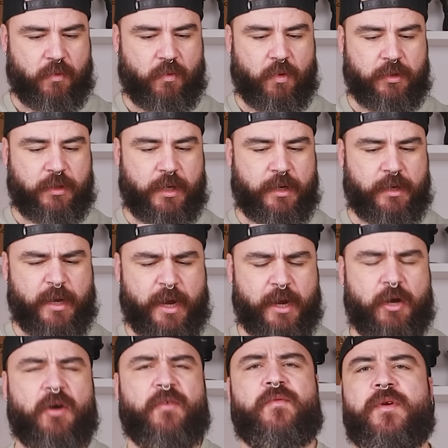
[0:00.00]
water and
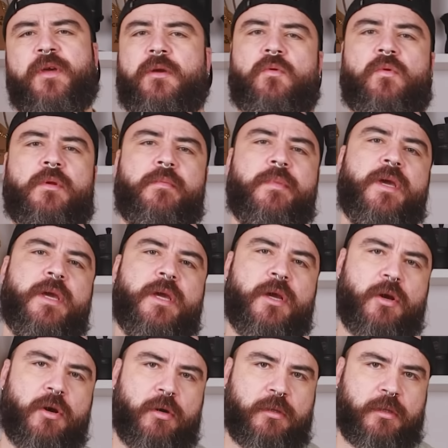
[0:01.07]
coffee will be
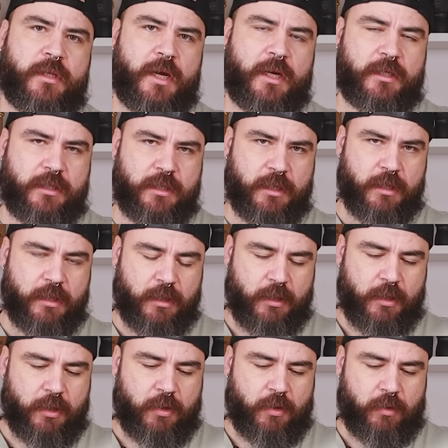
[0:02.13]
in contact
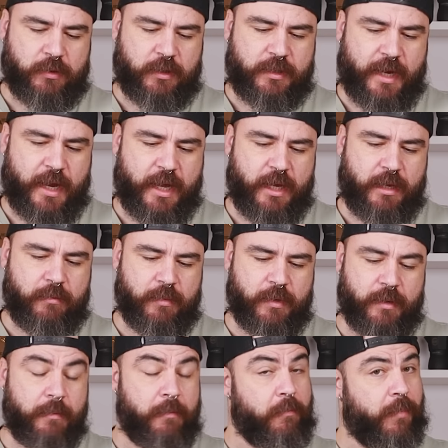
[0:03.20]
all the
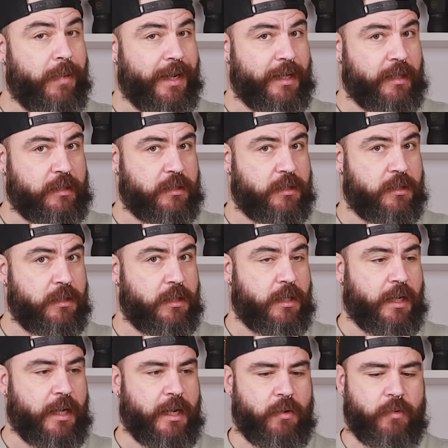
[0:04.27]
time, but
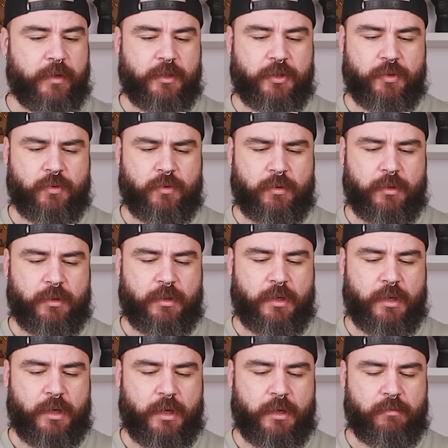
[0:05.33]
I will do
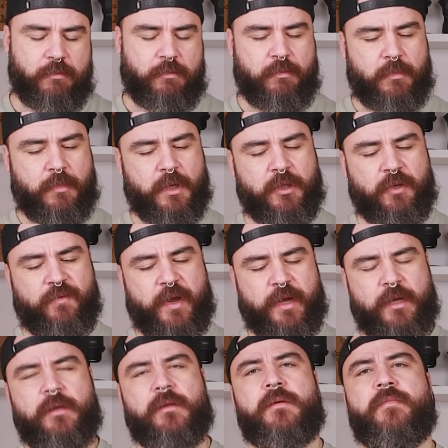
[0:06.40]
the kind of
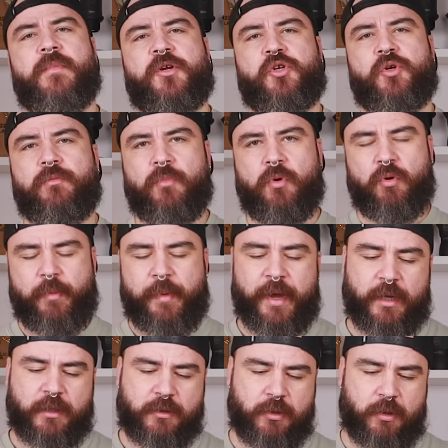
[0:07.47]
like immersion
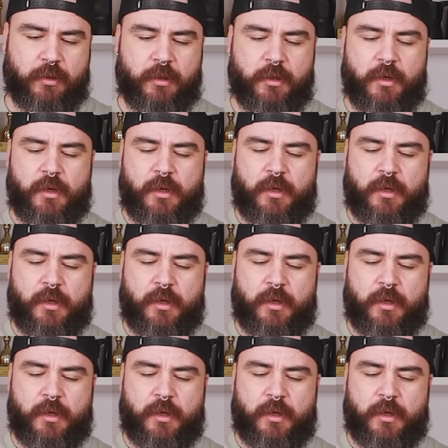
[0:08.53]
blooming. So